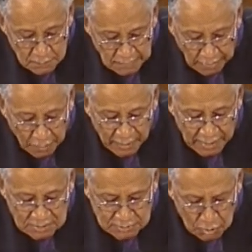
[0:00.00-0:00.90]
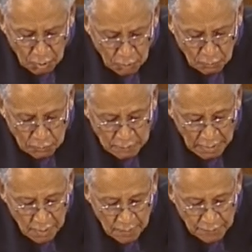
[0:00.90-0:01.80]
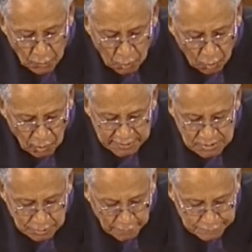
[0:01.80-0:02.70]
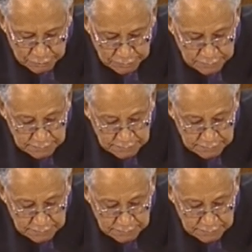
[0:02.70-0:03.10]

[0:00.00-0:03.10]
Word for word: thou hast known the Holy Scriptures,